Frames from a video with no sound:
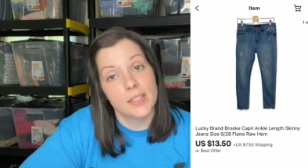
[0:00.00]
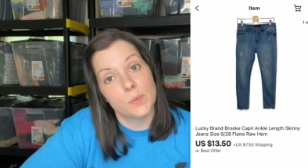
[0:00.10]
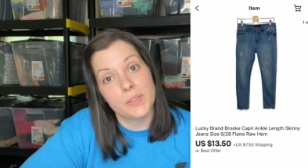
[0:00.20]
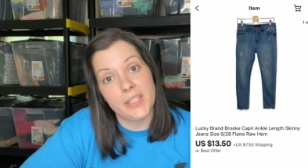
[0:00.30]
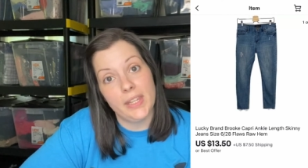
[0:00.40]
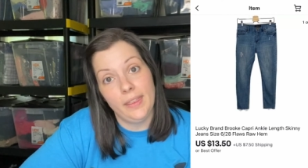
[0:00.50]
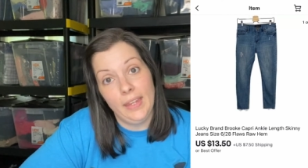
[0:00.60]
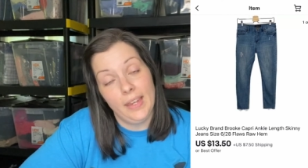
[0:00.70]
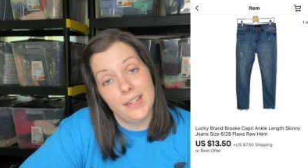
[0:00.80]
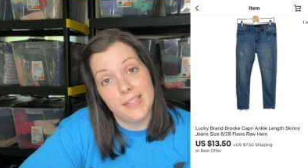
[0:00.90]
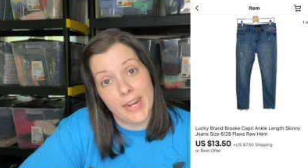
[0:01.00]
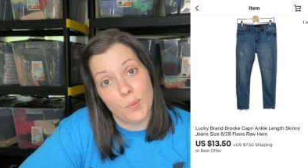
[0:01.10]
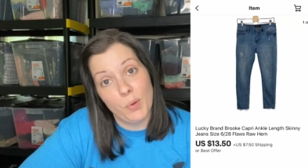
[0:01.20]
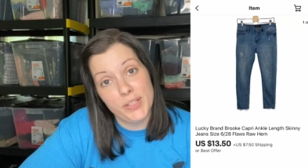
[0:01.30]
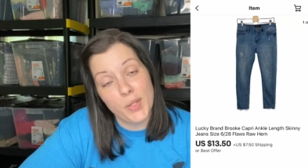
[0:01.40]
This was in the
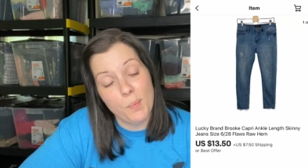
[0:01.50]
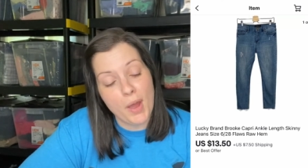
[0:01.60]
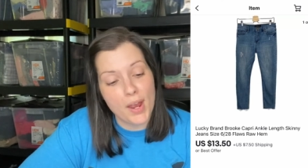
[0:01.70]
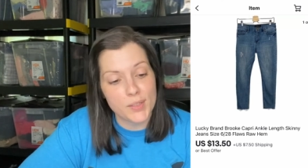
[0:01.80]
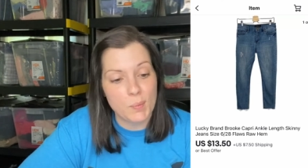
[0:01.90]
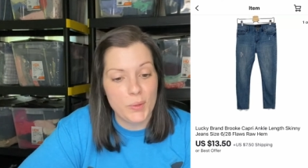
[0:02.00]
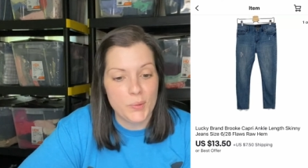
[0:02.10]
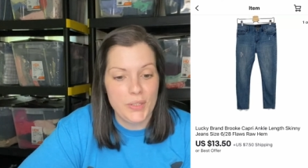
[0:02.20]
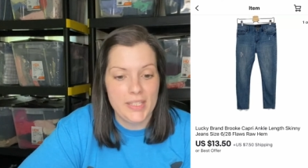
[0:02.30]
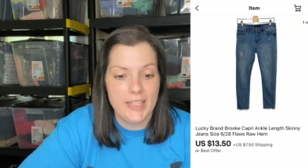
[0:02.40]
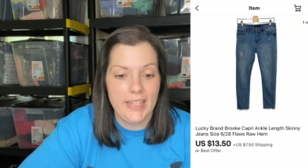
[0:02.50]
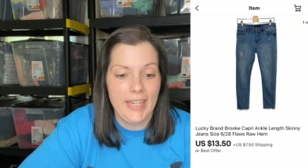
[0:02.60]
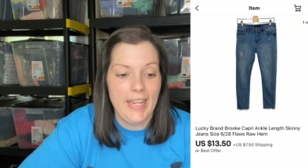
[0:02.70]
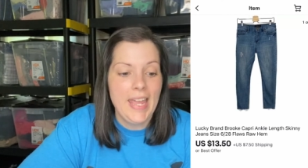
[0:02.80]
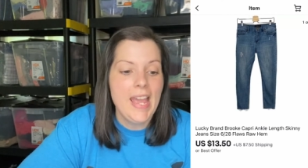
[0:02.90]
Denim Rescue Box most
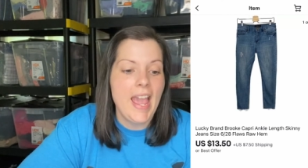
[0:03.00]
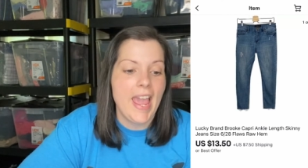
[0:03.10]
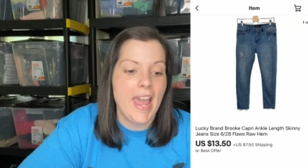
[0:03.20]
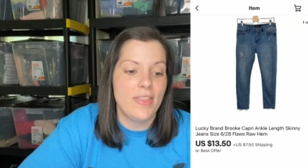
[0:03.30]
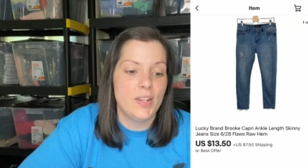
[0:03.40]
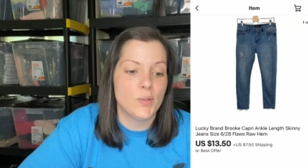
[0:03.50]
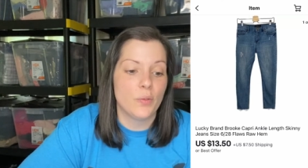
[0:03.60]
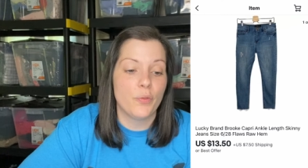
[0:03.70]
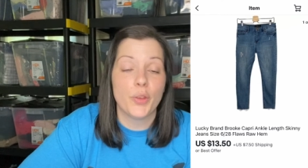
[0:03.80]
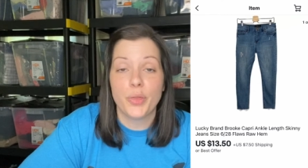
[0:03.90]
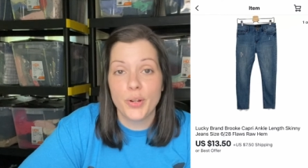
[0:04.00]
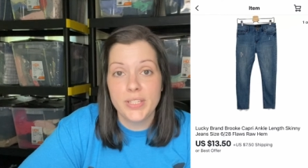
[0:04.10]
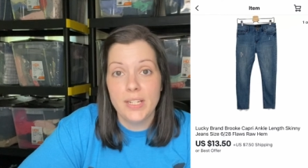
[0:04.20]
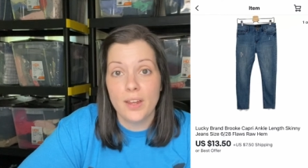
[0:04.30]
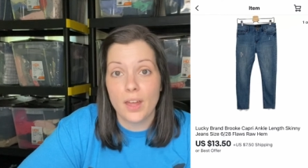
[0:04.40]
recently, and they sold for
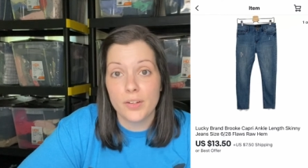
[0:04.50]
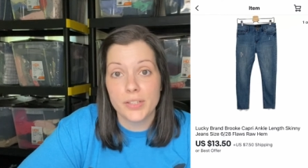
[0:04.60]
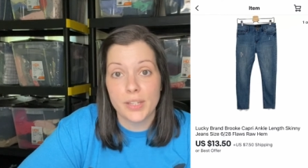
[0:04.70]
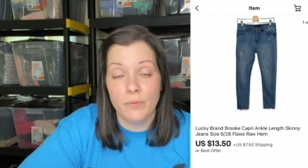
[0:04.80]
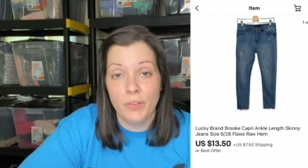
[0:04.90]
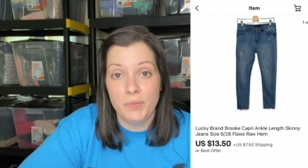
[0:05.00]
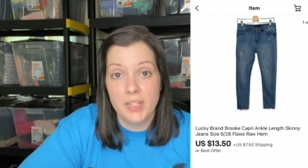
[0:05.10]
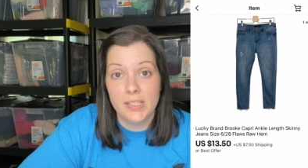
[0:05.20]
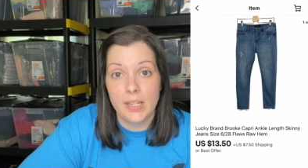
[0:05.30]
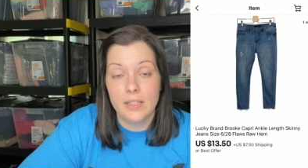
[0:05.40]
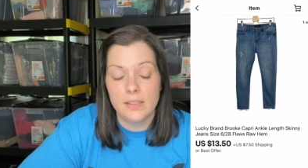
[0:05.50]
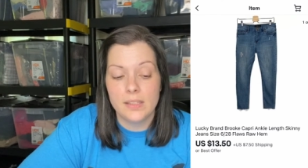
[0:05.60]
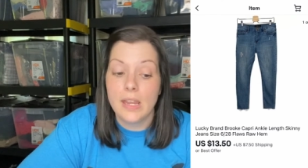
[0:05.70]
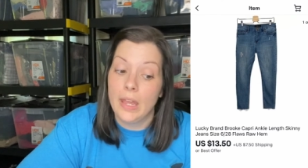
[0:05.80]
$13.50.